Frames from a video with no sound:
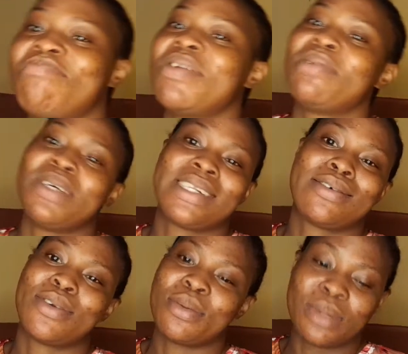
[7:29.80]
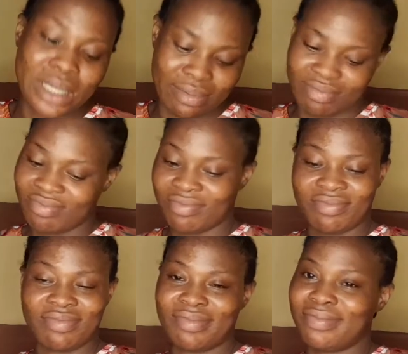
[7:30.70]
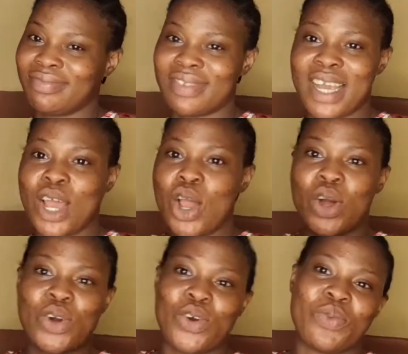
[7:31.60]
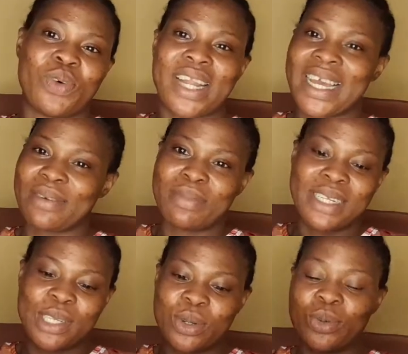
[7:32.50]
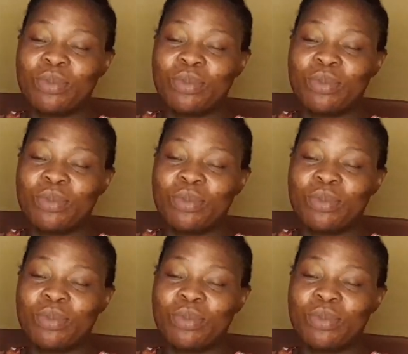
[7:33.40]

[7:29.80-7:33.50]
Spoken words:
baby is gonna be horrible like me, so